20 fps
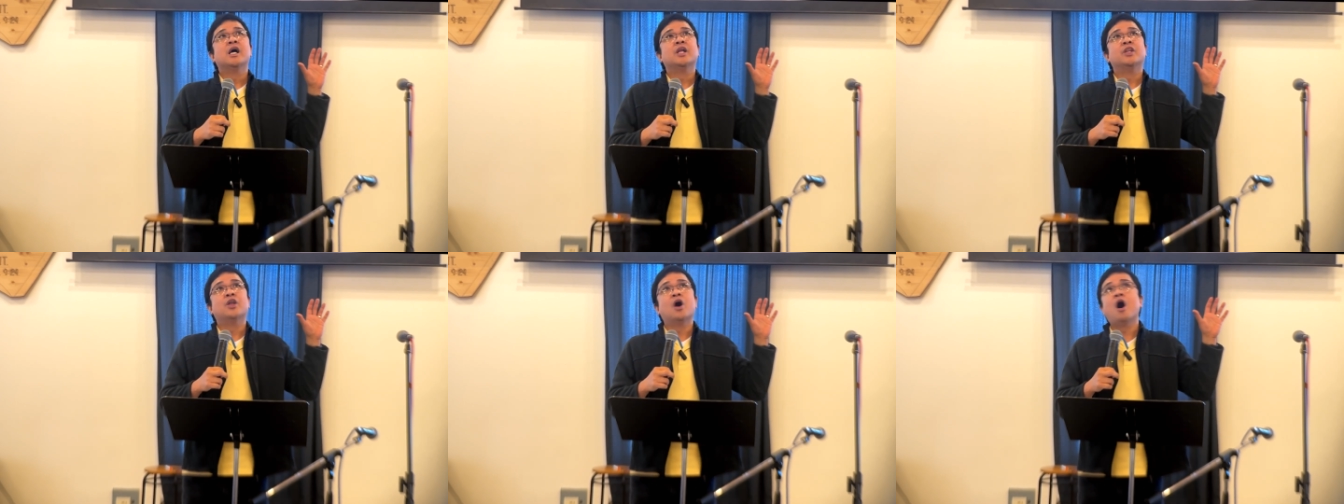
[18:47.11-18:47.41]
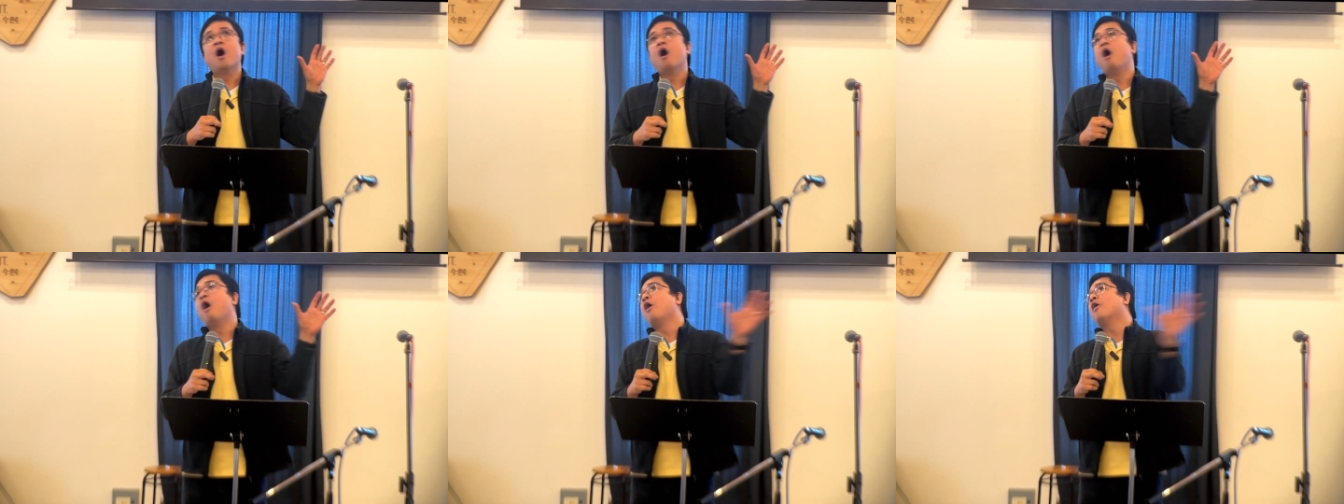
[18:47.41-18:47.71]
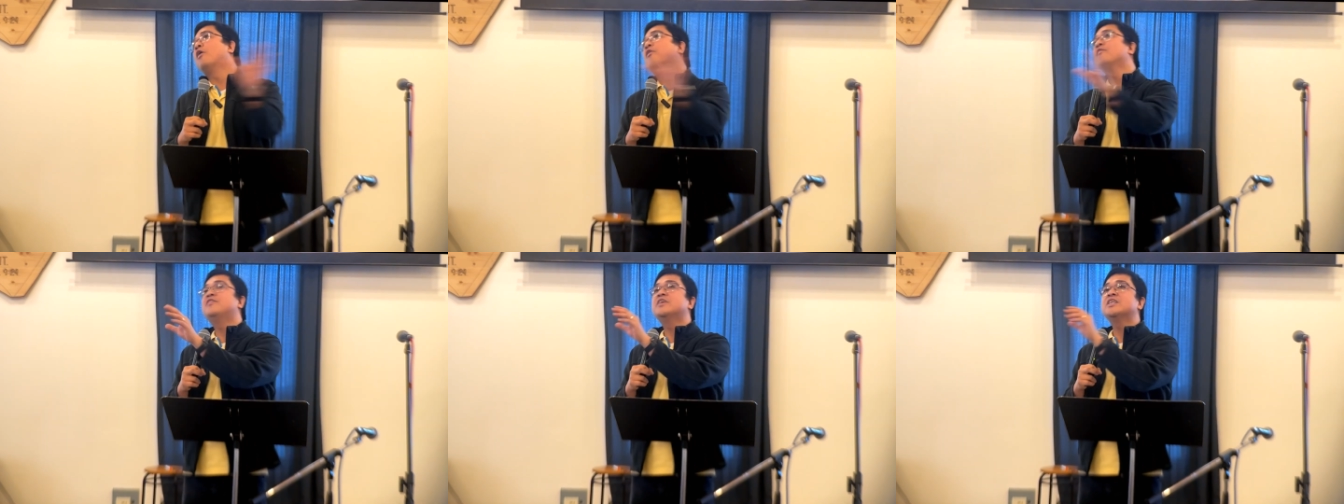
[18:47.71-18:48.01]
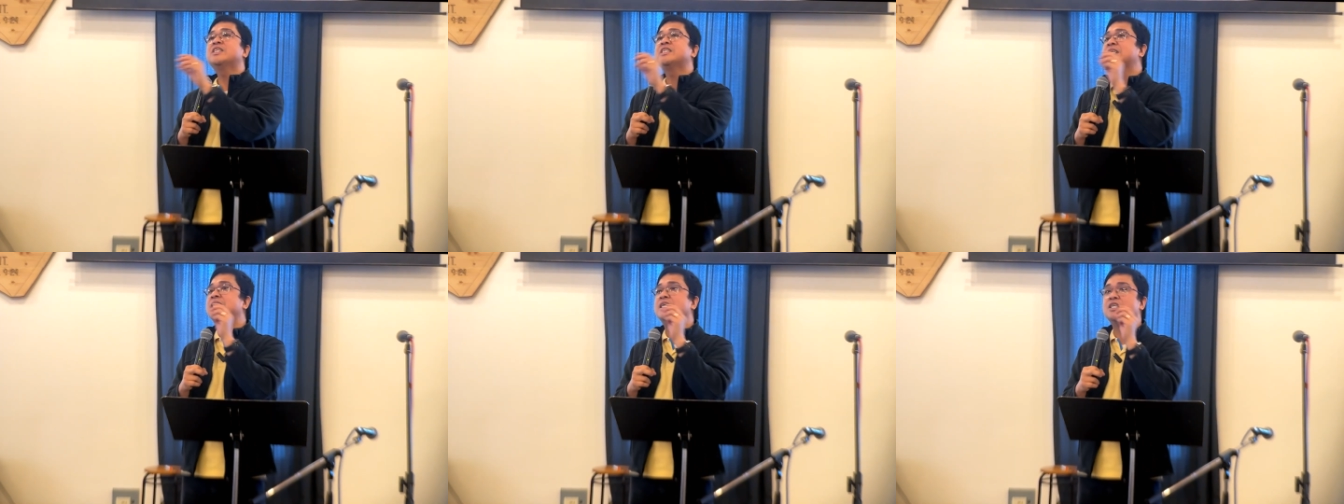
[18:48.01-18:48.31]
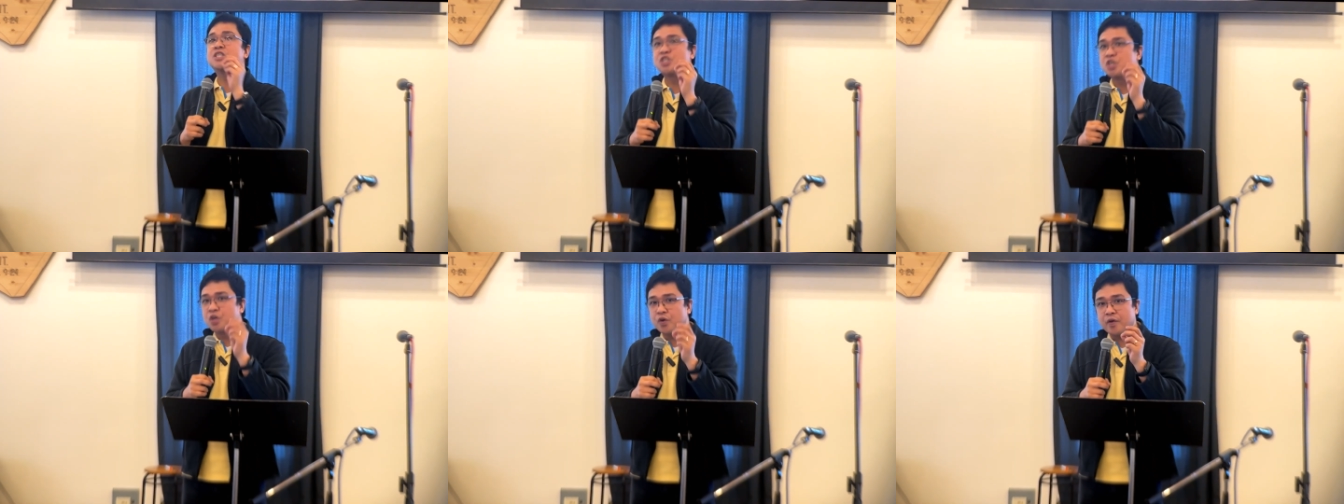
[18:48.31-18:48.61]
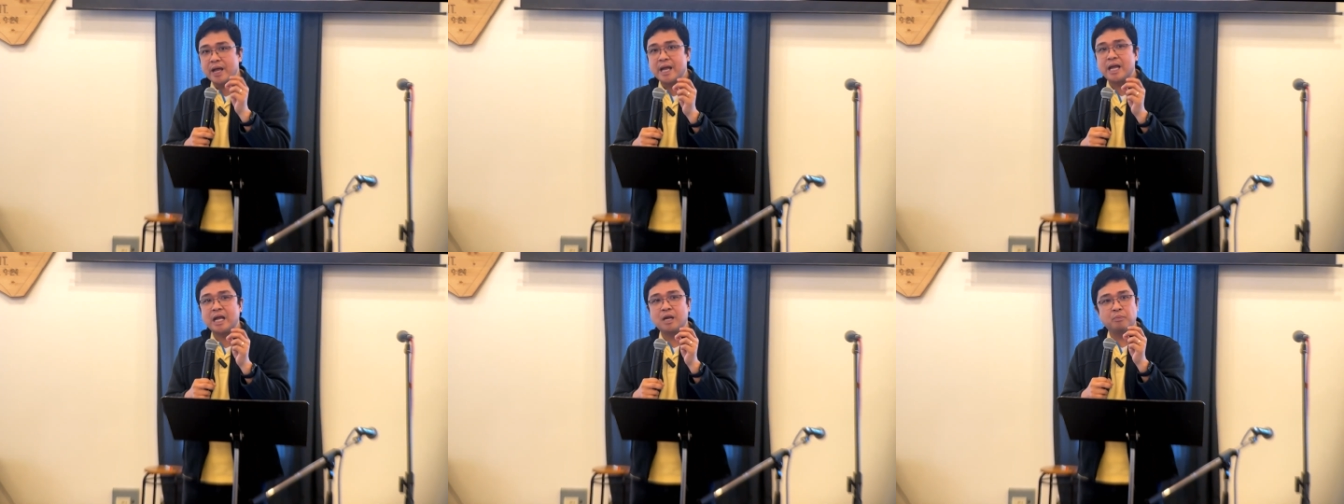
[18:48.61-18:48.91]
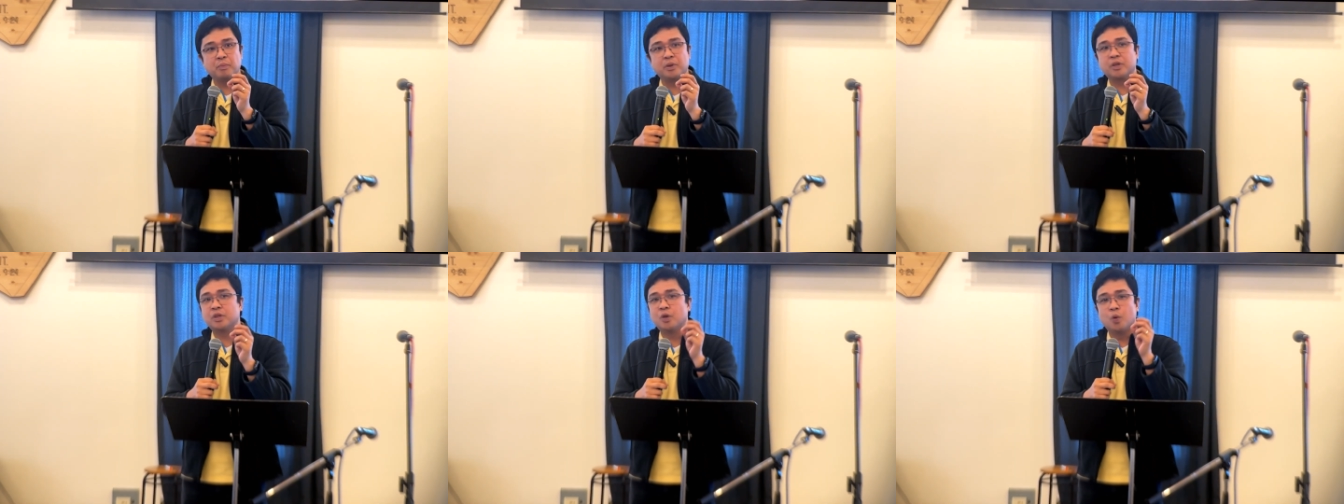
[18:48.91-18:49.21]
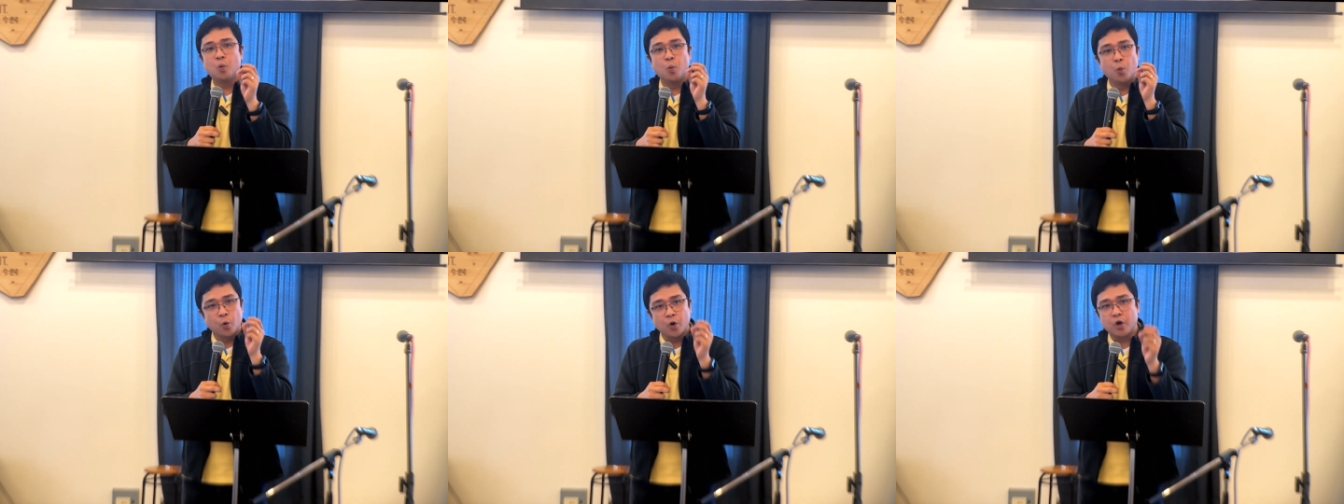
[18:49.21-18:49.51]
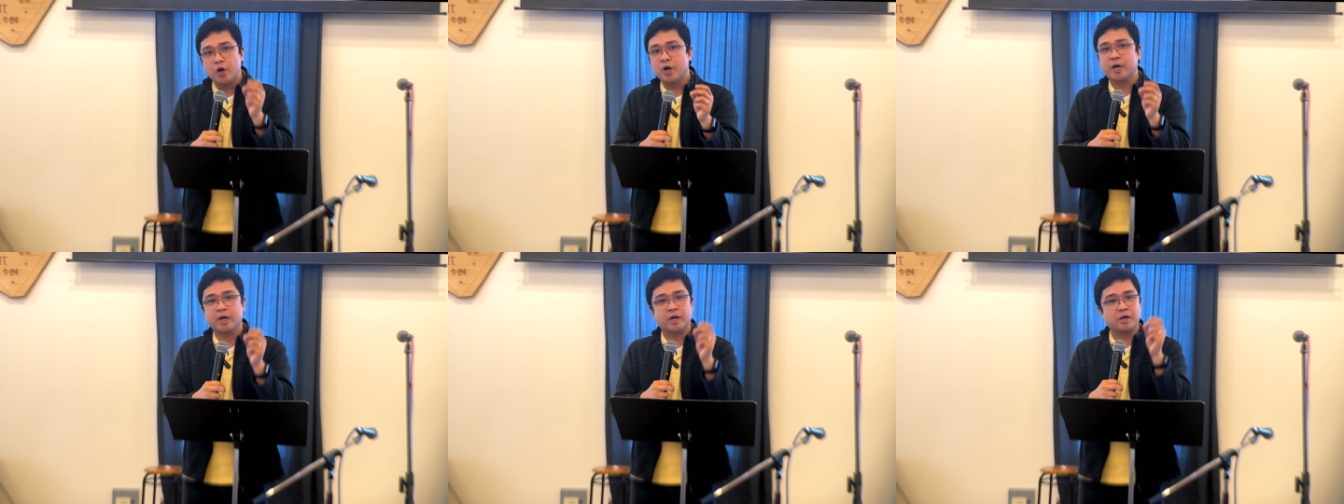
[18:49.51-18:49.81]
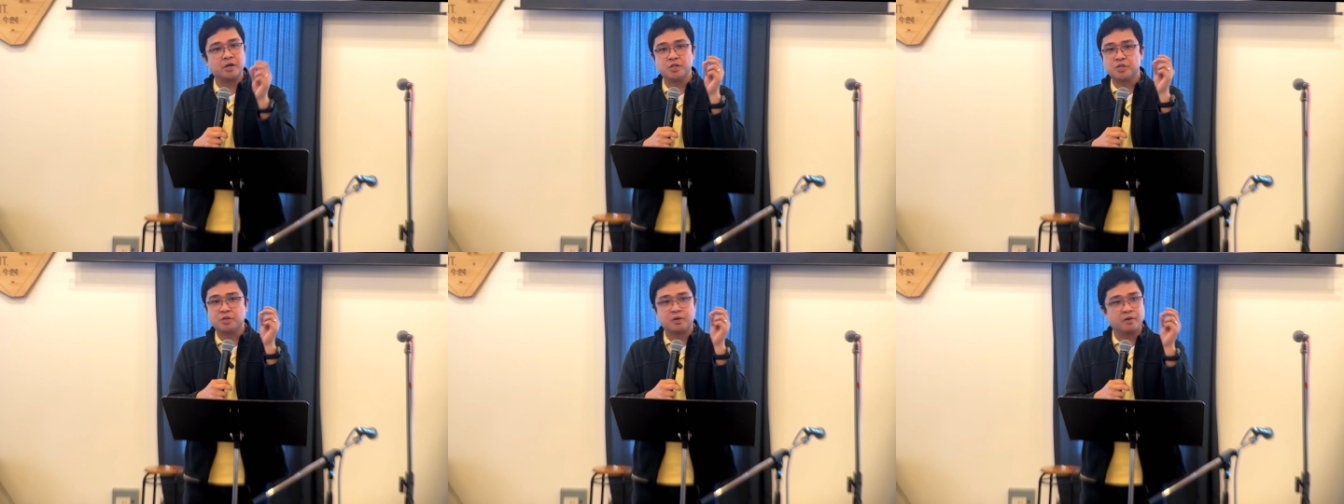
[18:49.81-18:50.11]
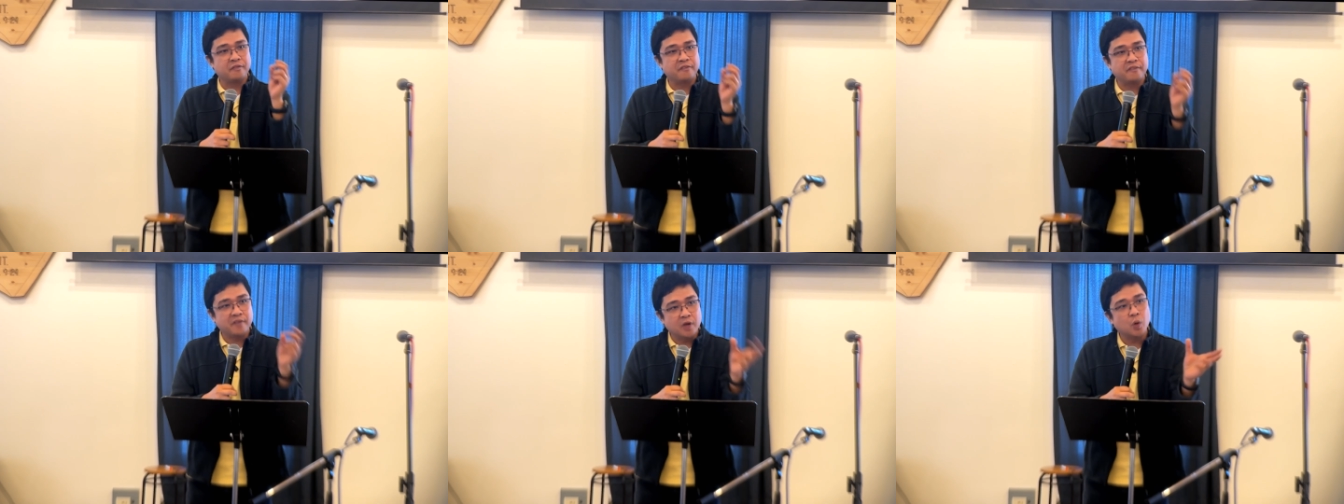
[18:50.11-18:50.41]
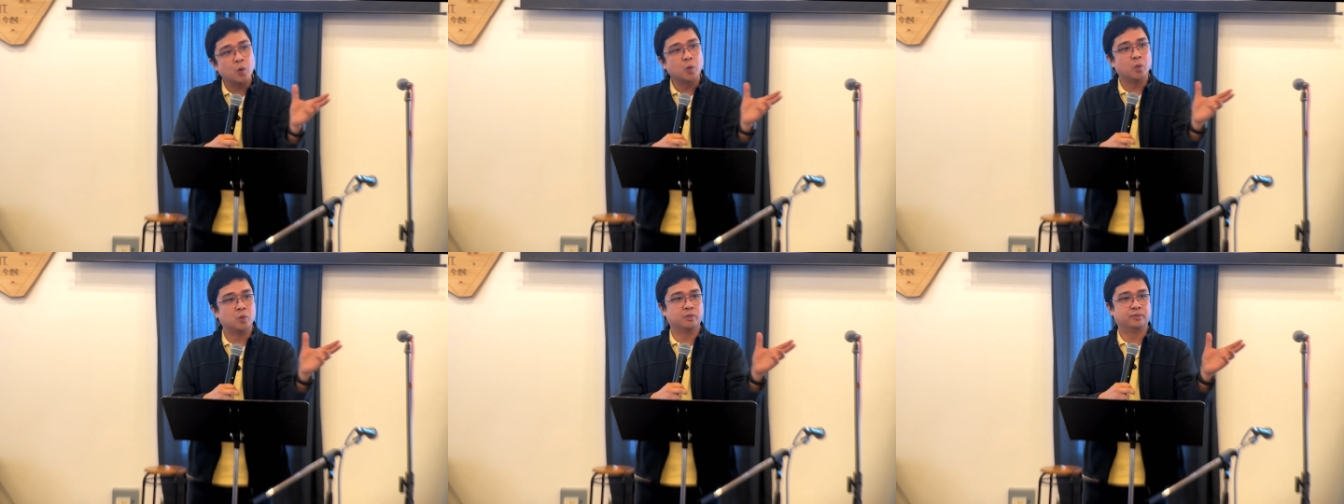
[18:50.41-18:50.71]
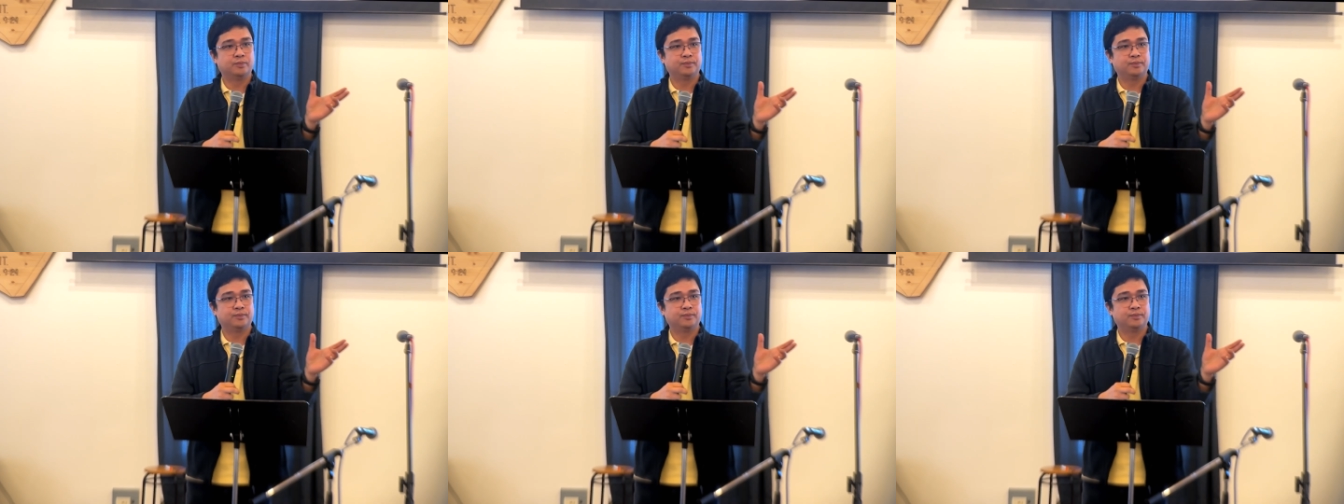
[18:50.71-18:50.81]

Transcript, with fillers: the harvest is great, but the workers are few.